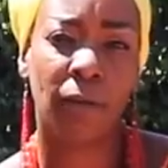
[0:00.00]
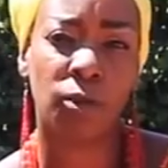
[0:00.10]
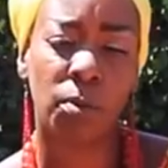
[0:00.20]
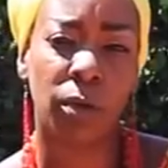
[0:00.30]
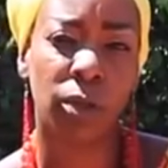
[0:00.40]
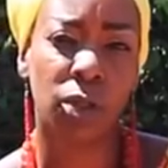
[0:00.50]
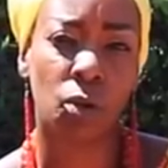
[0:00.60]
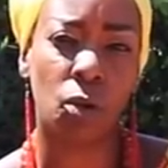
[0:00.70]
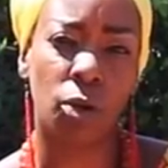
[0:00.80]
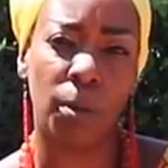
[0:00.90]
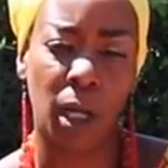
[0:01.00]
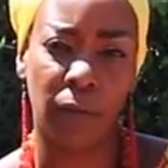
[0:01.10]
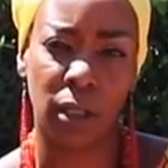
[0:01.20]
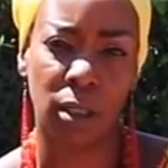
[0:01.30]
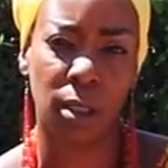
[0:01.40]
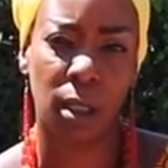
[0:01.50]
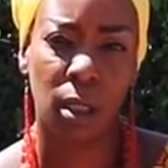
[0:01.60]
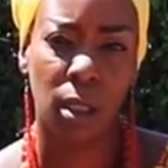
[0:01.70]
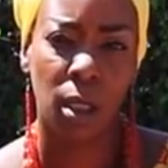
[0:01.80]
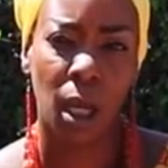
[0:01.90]
have to be restored, beloveds.
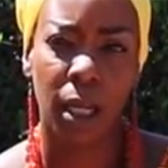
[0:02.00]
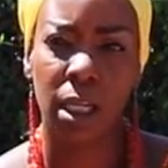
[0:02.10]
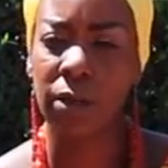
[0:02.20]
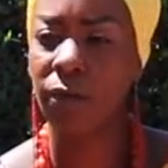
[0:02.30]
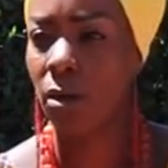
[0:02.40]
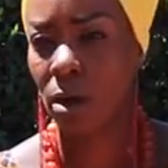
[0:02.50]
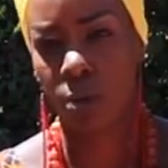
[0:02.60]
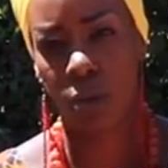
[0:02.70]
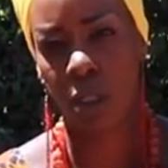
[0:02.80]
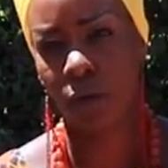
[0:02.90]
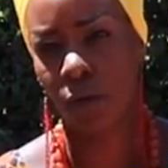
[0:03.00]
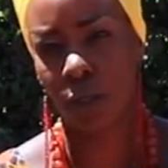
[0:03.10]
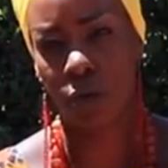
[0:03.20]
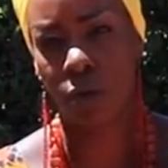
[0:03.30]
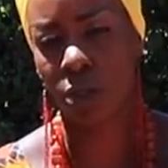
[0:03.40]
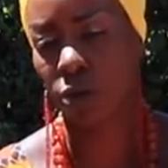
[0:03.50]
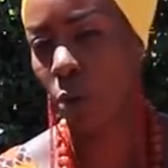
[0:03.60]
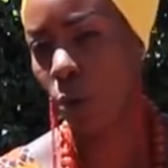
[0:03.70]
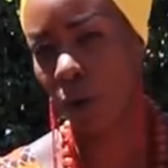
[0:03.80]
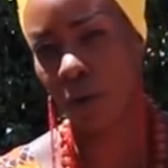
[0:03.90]
And it's very important for us to
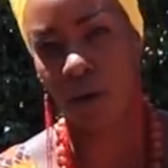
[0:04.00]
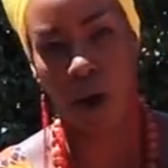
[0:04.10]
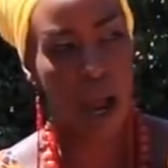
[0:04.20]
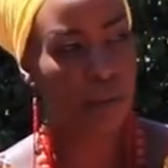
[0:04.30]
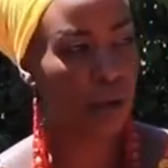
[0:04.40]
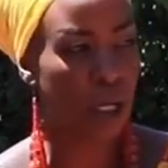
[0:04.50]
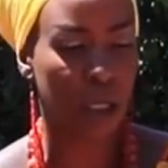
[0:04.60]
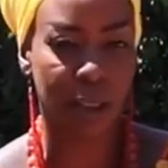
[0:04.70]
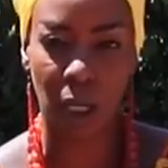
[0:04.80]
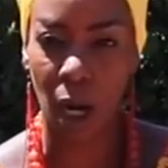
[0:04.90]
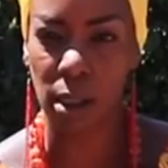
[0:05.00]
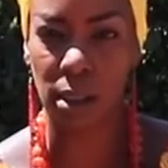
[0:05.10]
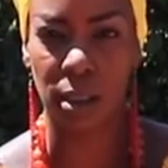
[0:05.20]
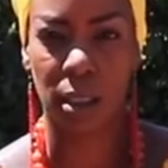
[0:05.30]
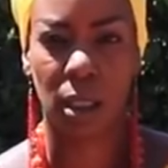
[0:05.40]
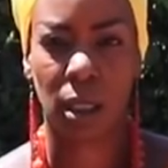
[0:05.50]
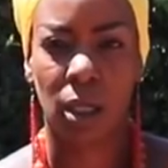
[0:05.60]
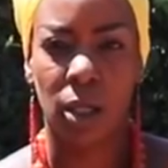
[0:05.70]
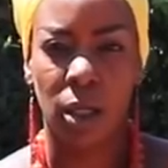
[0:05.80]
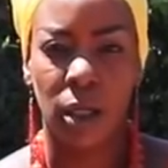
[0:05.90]
restore one of our African tongues.
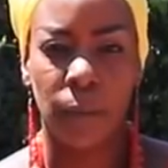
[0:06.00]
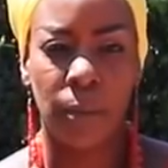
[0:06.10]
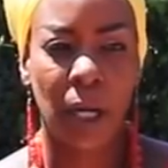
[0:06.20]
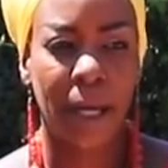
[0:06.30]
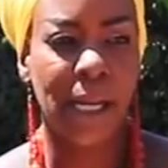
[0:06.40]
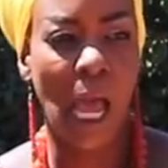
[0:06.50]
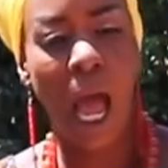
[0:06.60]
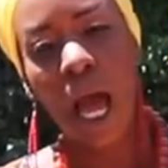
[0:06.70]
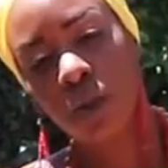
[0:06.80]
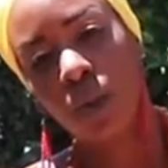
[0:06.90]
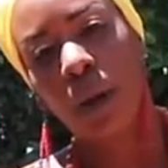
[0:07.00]
But as